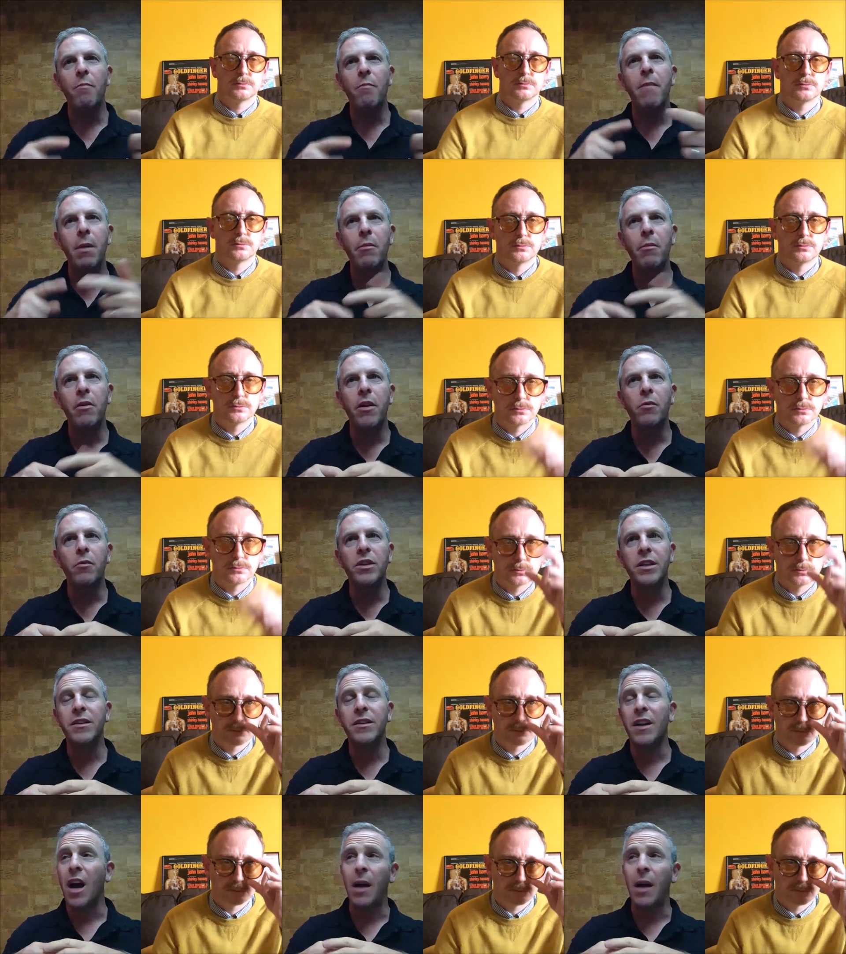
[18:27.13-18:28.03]
Speaker 1: I remember
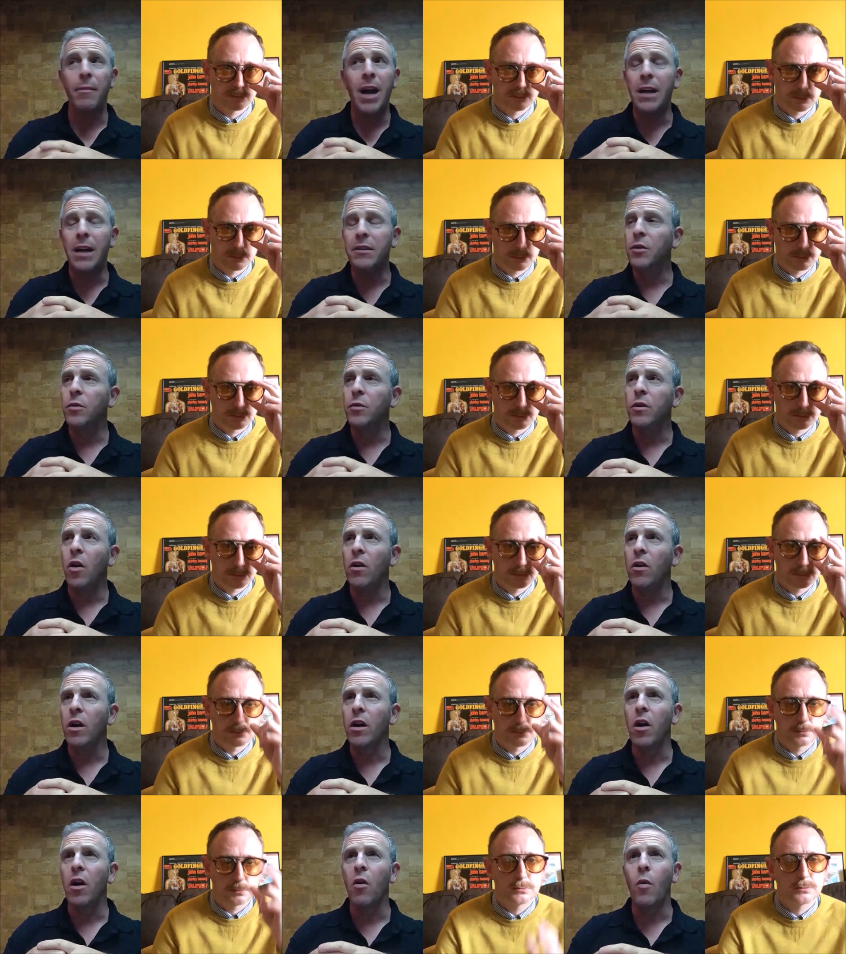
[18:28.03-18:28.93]
there was a time not
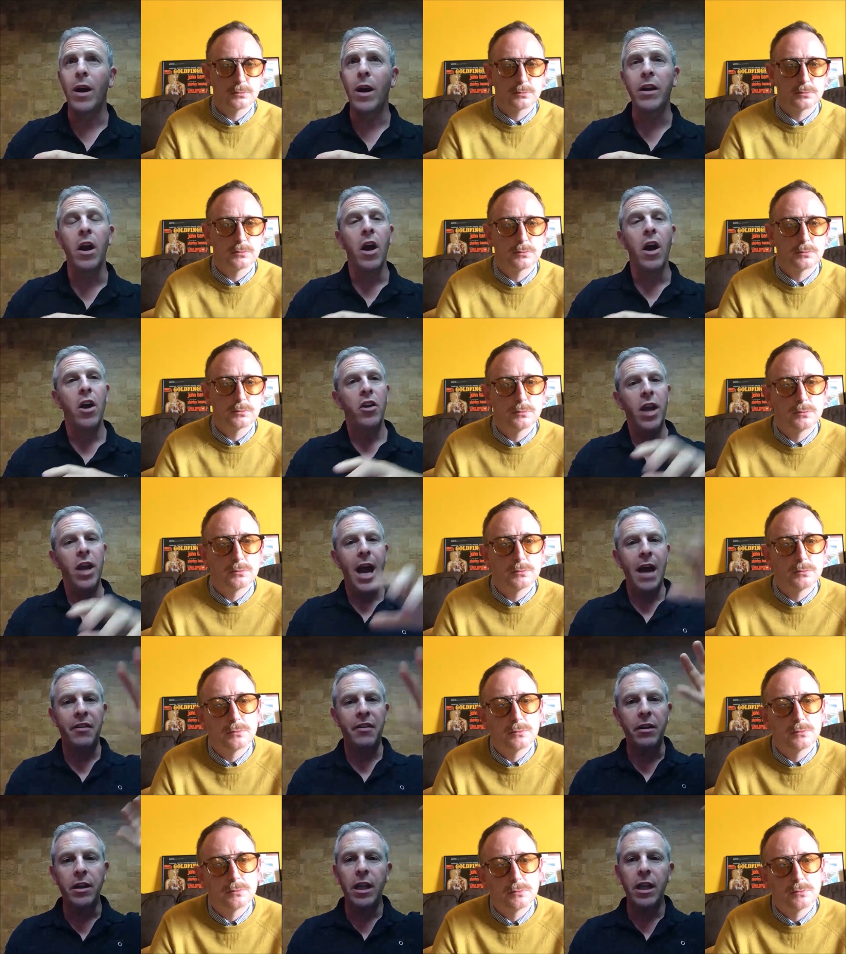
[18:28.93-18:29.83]
too long ago when
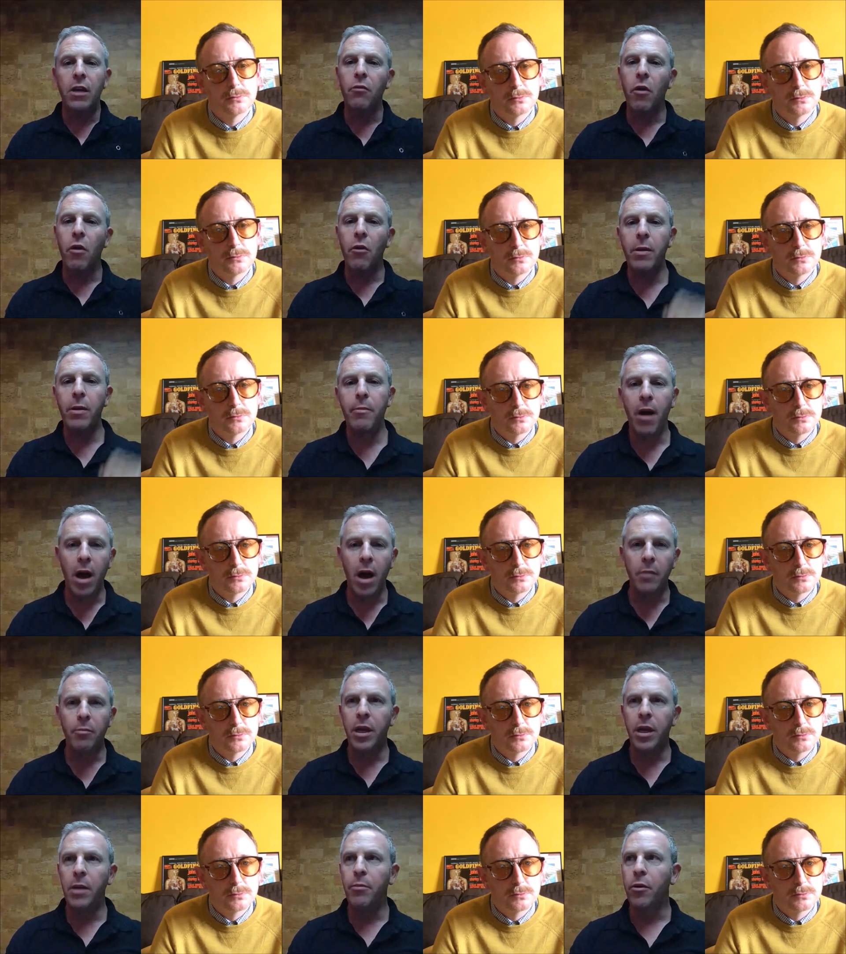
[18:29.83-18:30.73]
you had the literary
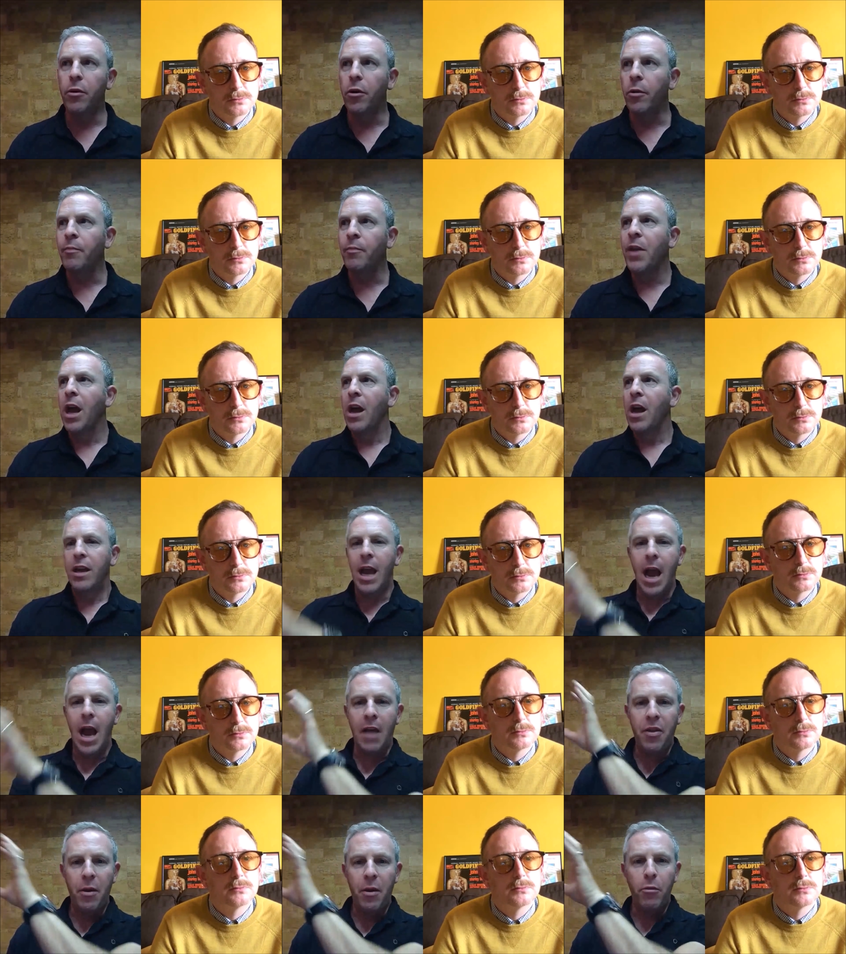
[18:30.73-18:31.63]
Bond people,
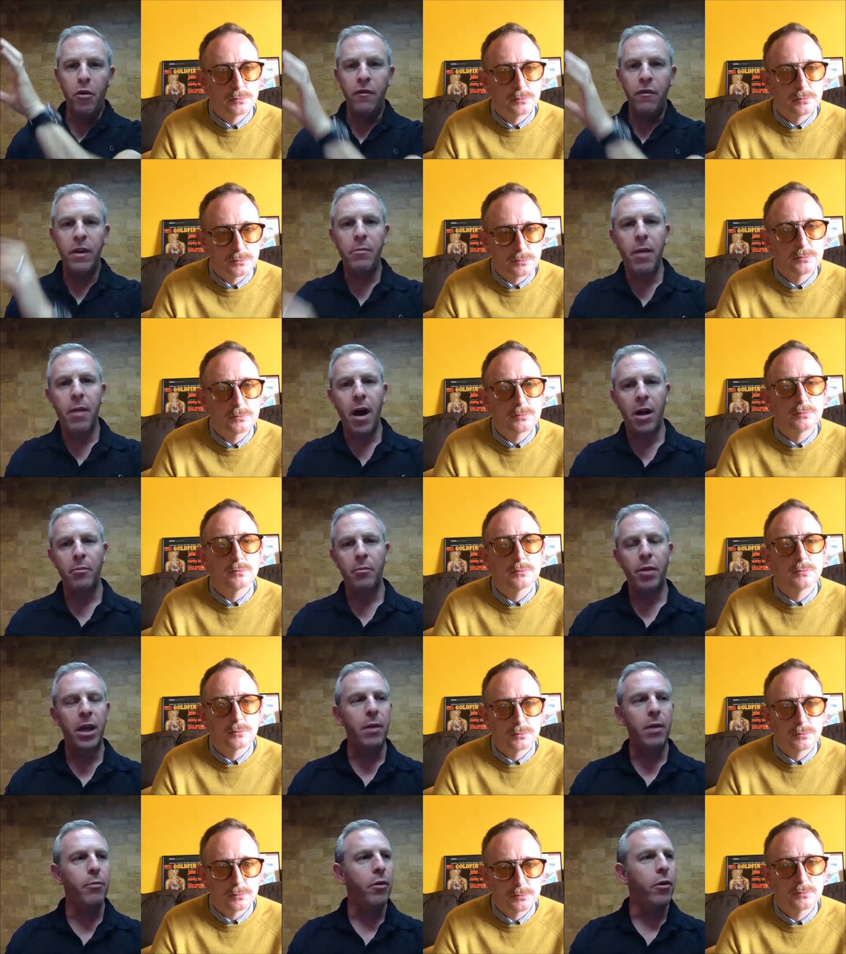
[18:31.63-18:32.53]
you had the movie
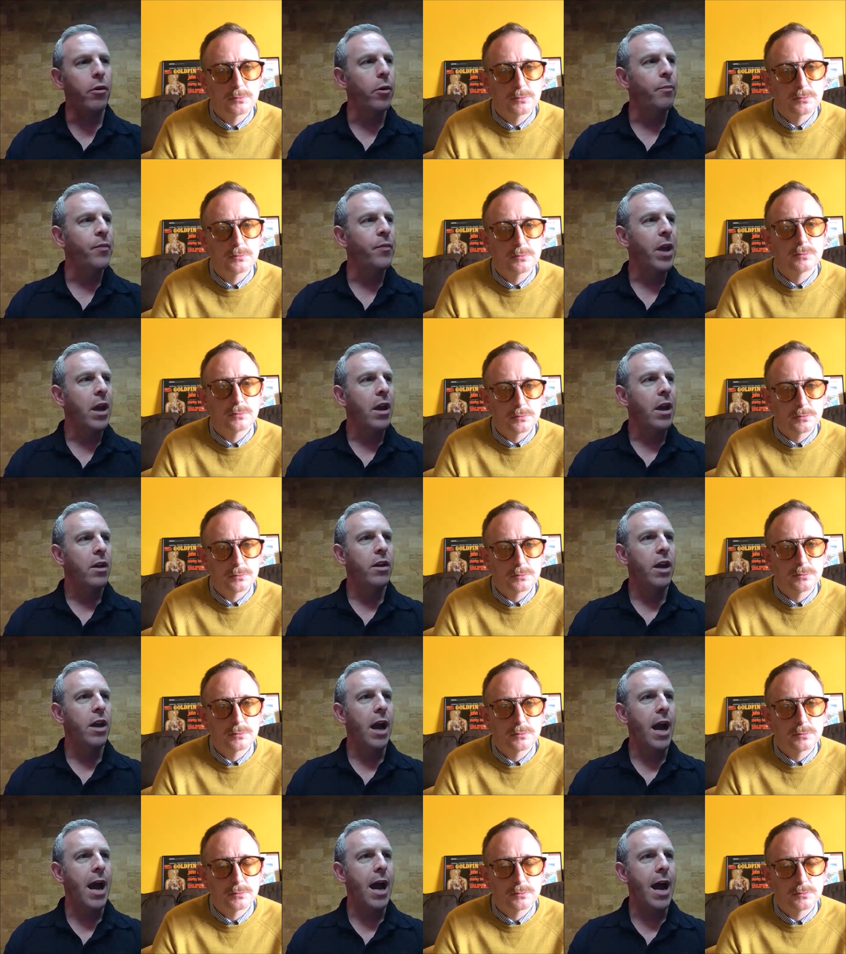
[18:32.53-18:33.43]
Bond people,
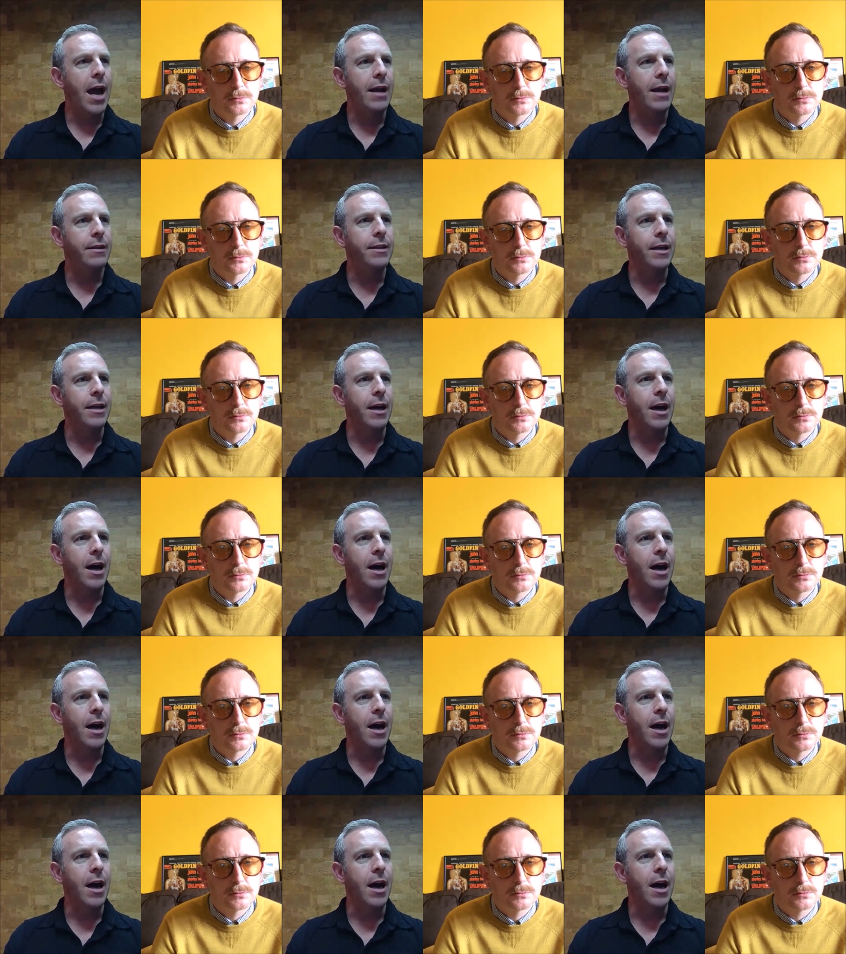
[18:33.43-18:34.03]
you had